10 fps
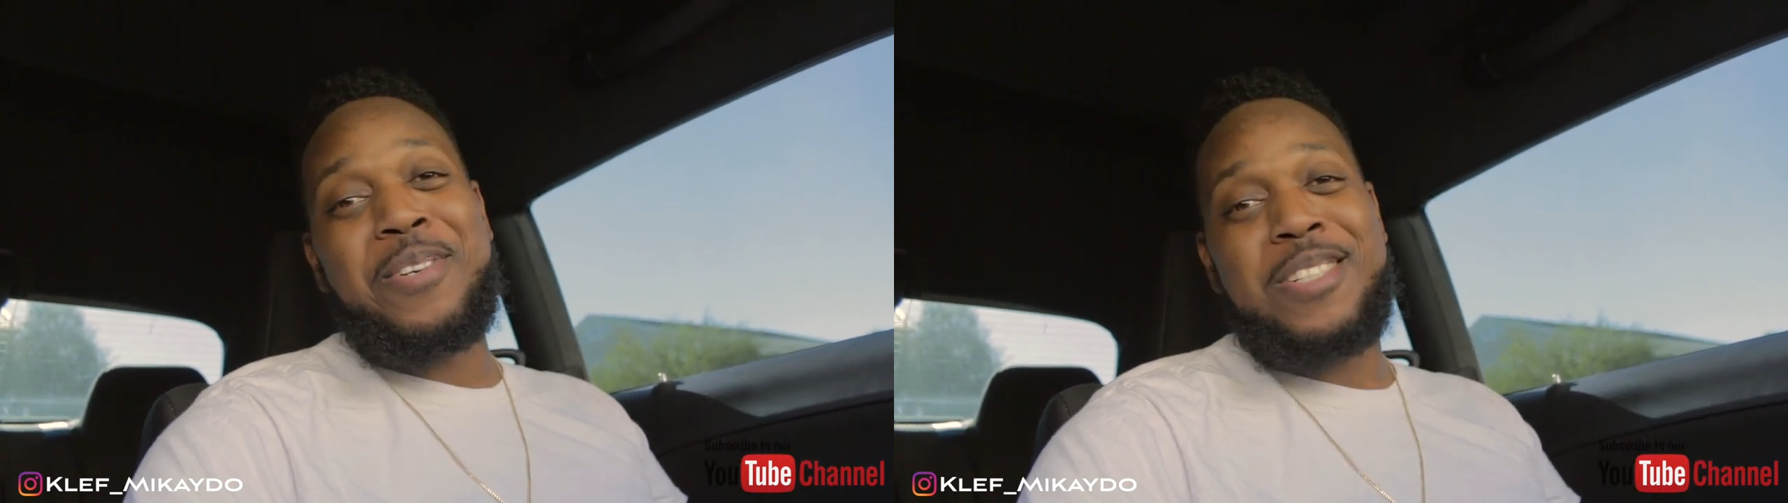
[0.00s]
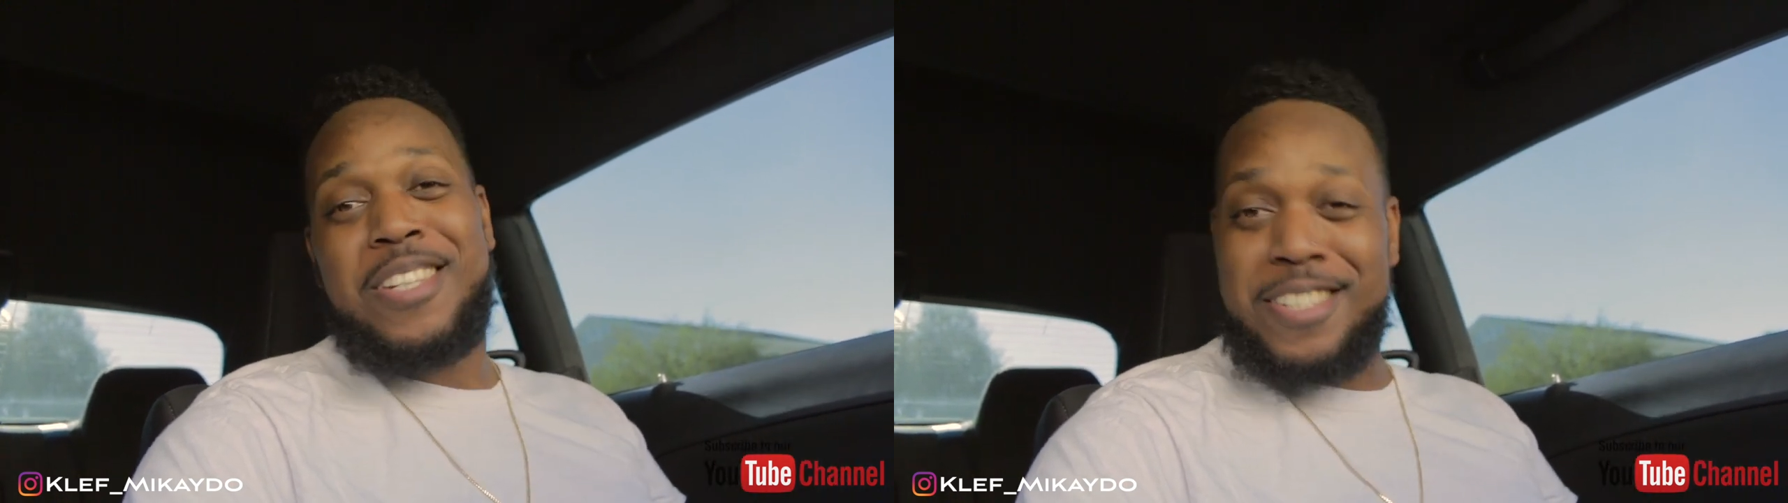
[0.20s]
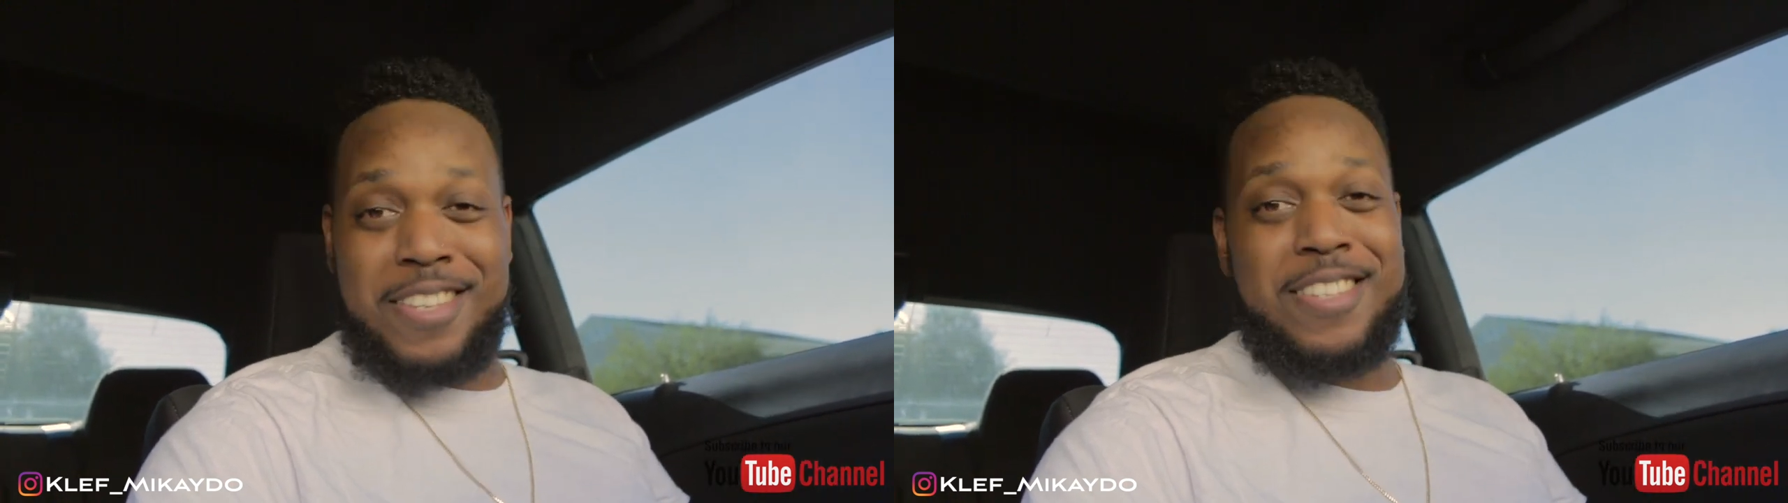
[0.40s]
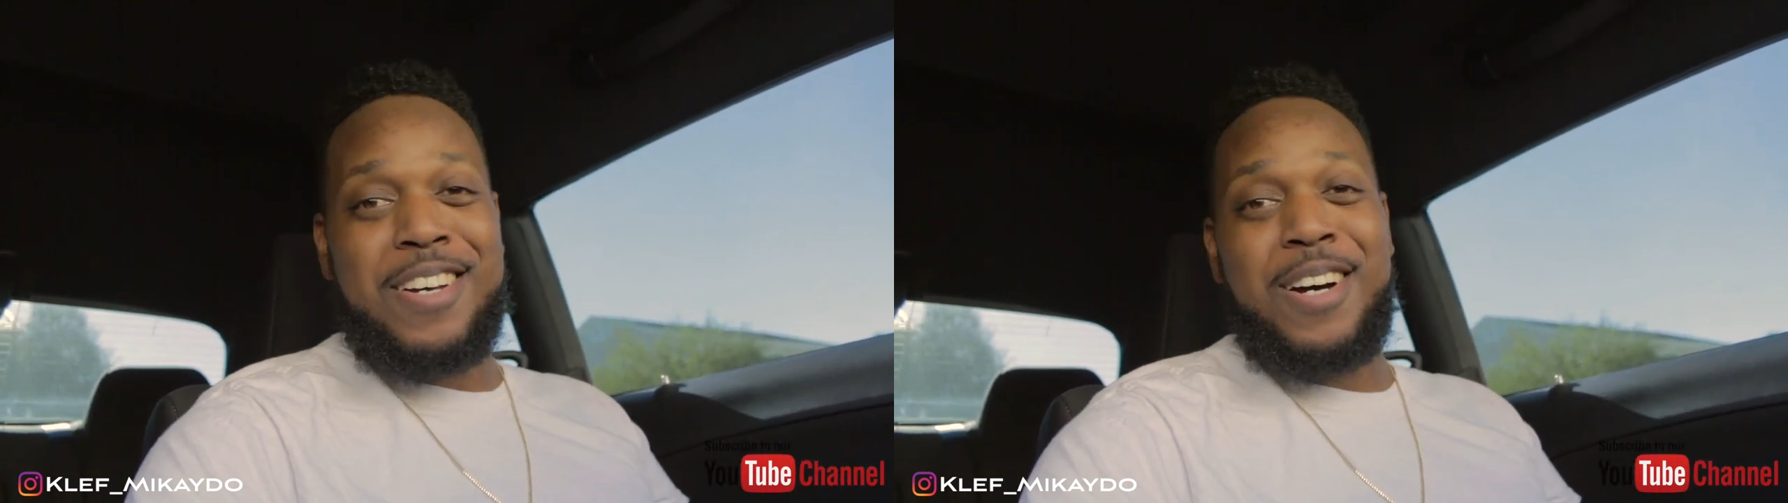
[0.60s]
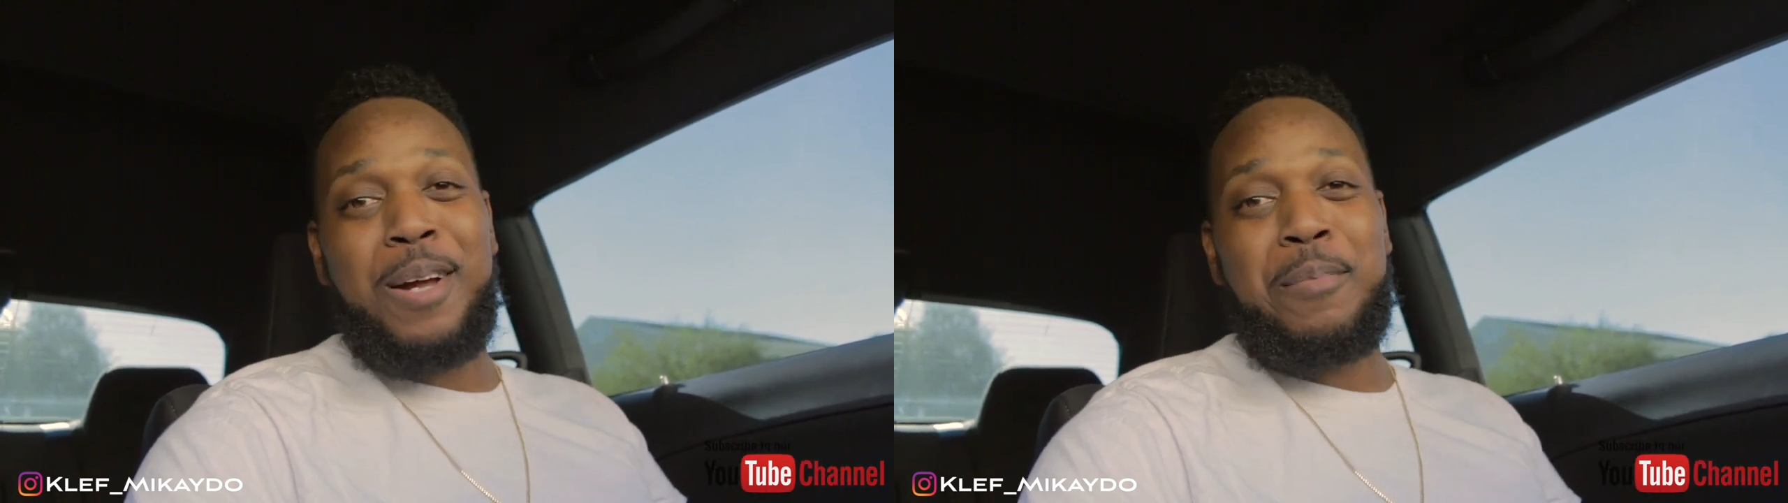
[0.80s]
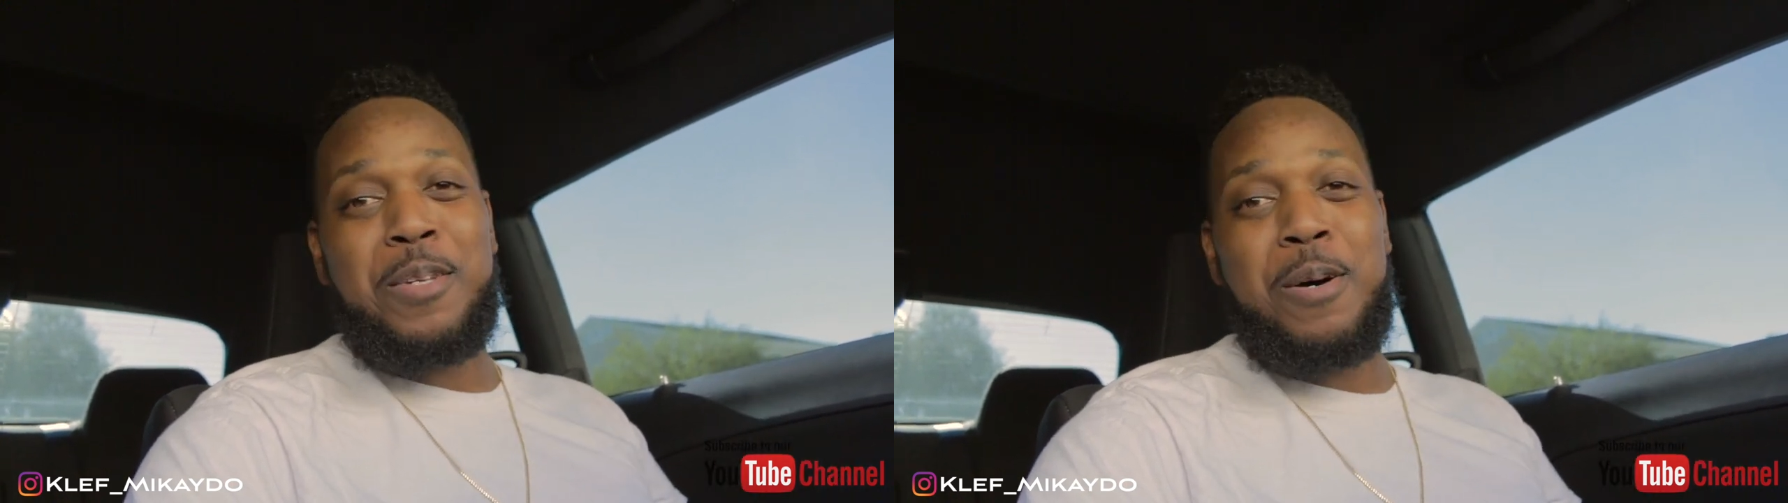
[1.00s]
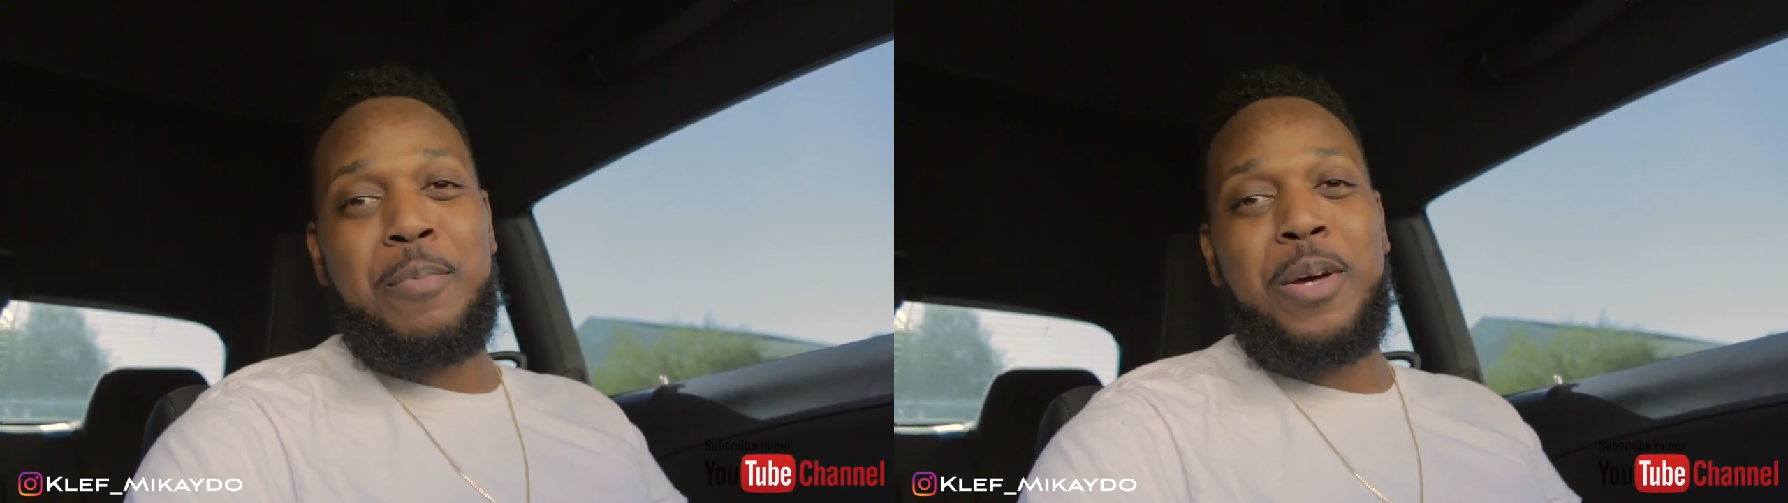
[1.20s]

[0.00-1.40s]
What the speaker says: to 60 times up,